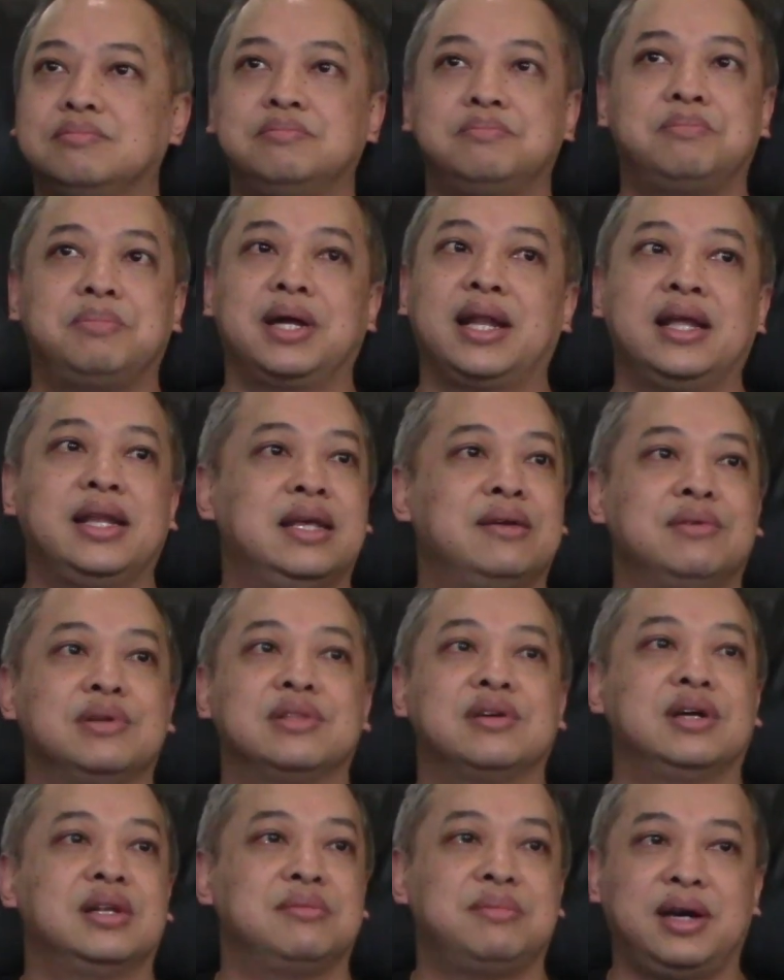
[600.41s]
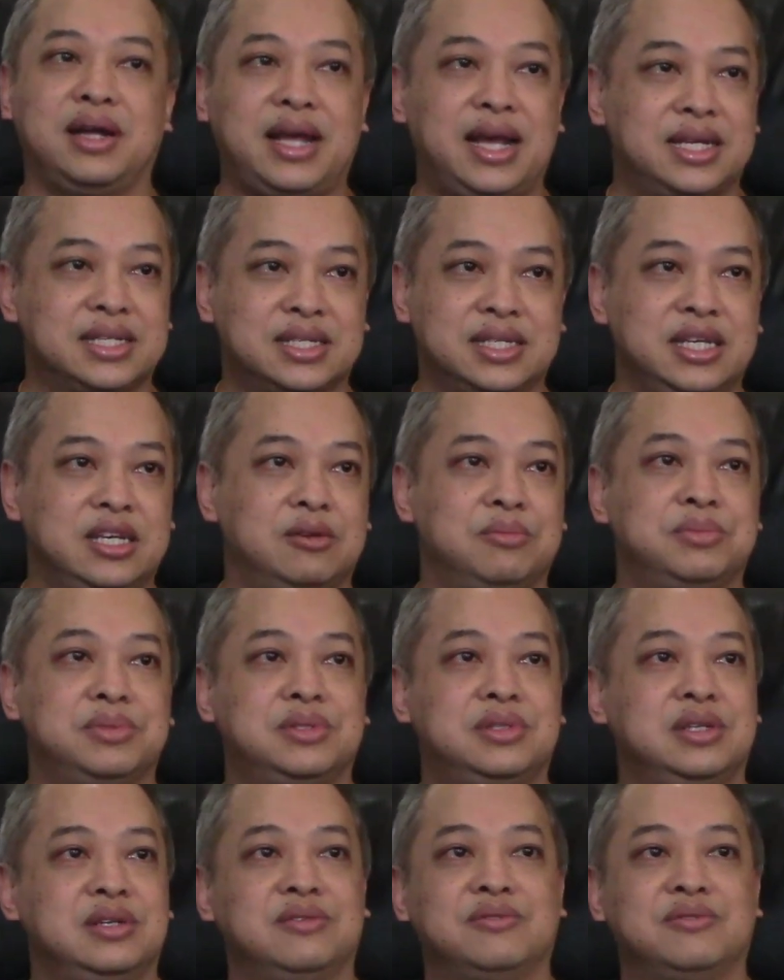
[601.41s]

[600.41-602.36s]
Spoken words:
But I never thought about asking help still